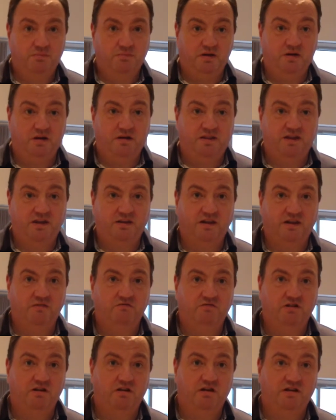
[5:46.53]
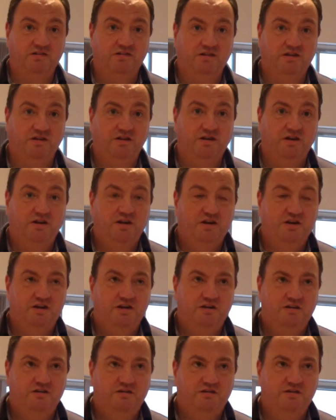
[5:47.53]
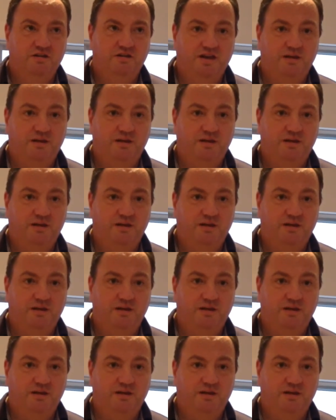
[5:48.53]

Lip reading: But I think they realise that